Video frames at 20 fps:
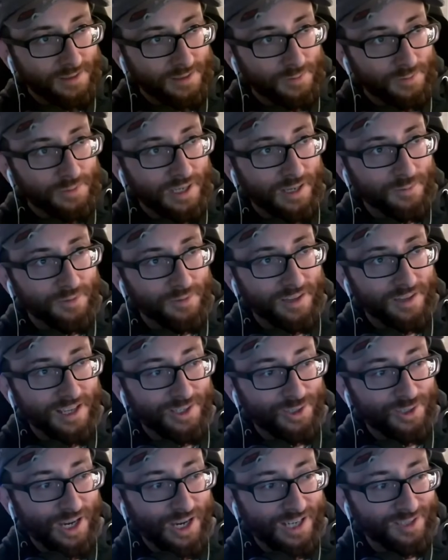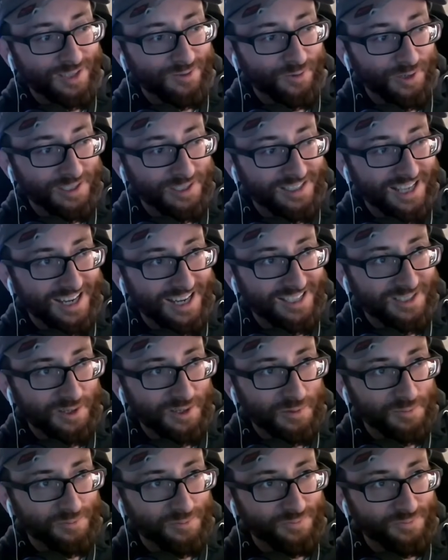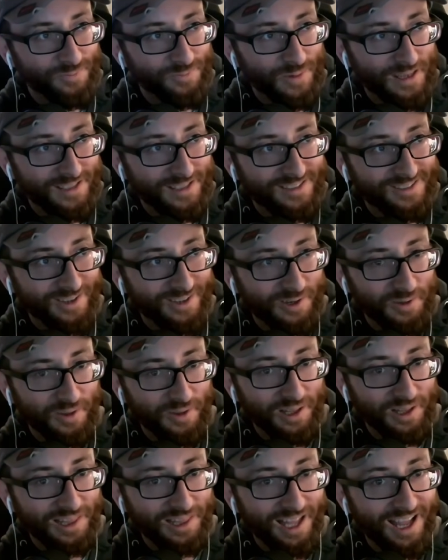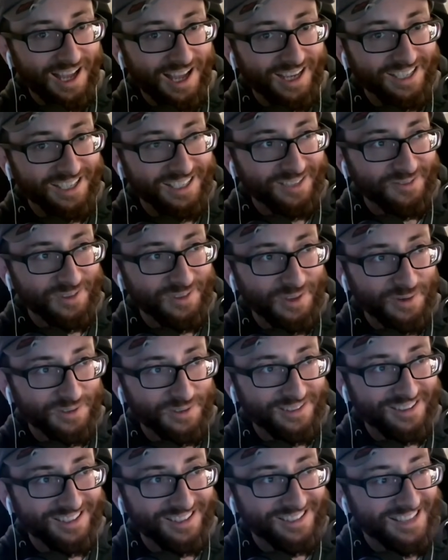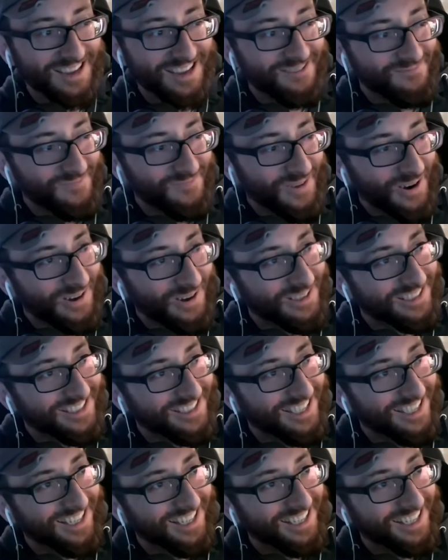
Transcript: sometimes they change voice actor based on the line, even though it's the same person.